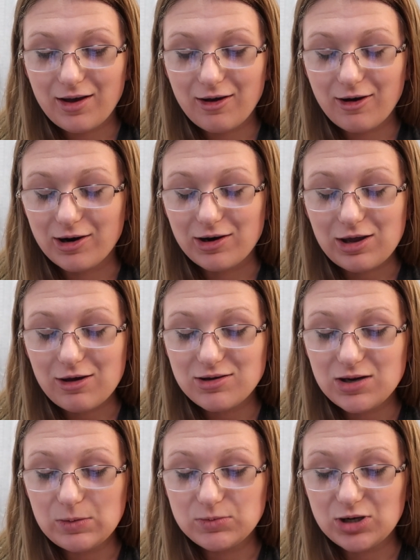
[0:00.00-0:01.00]
our
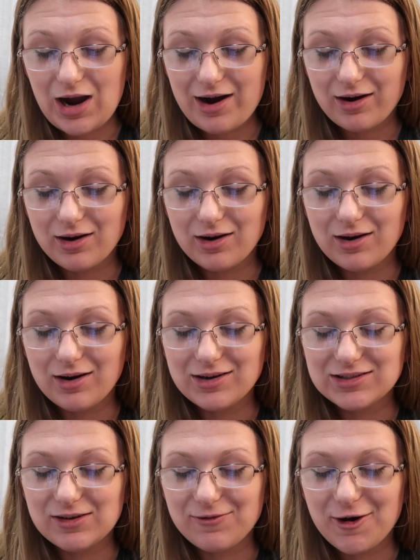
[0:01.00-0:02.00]
YouTube tracker,
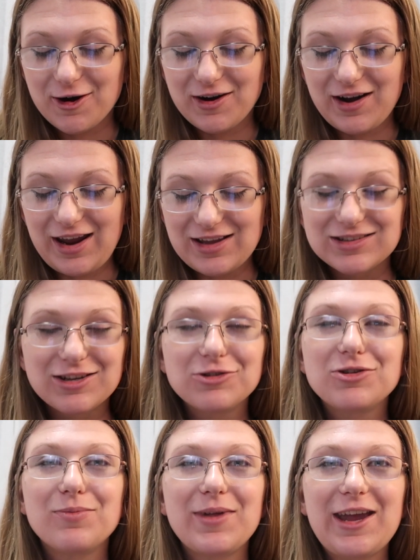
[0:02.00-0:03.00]
Safari, and
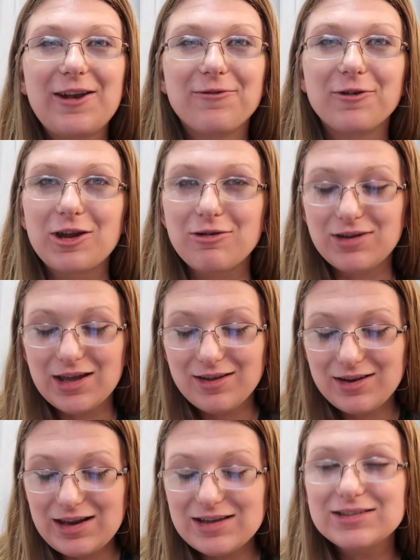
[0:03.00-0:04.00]
Social Blade for
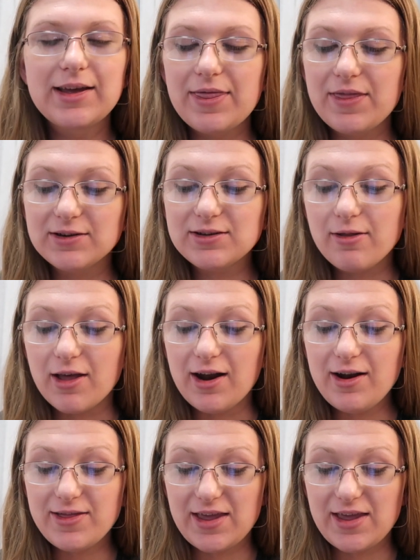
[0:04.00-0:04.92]
utilities. There's a lot of